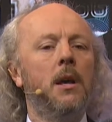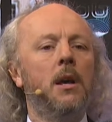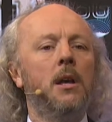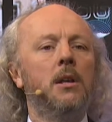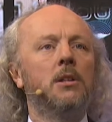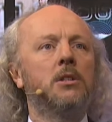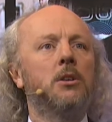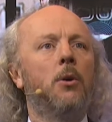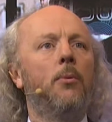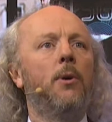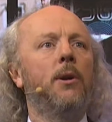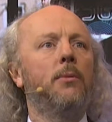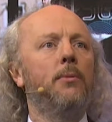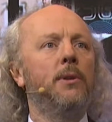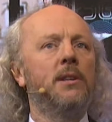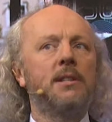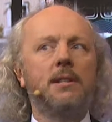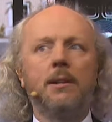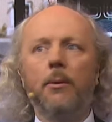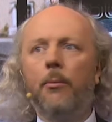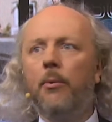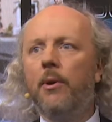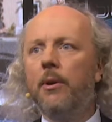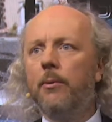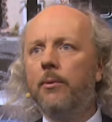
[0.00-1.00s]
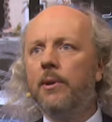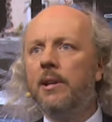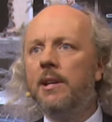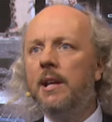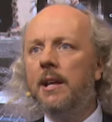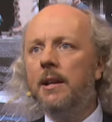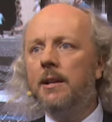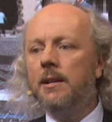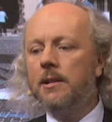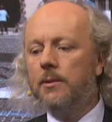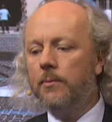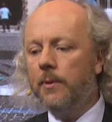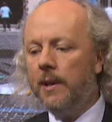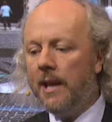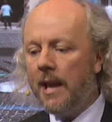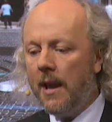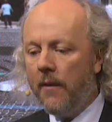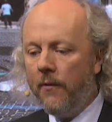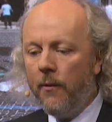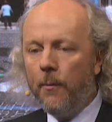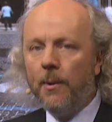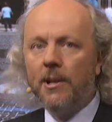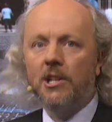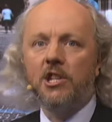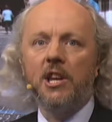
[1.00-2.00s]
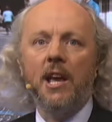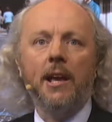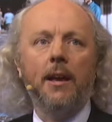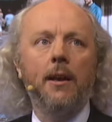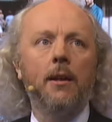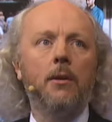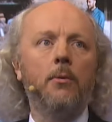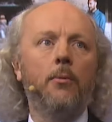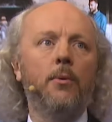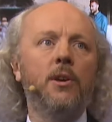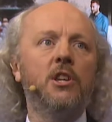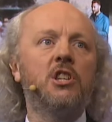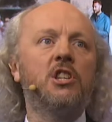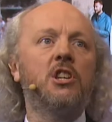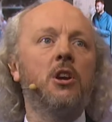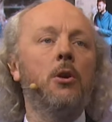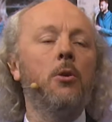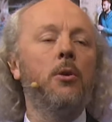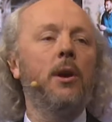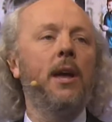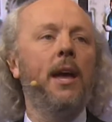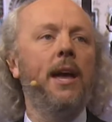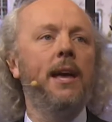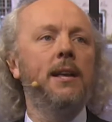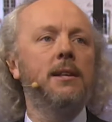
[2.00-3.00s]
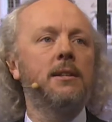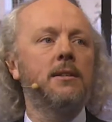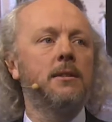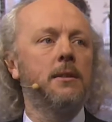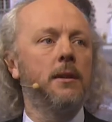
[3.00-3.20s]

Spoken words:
So what we did is we gave him a jacket, we showcased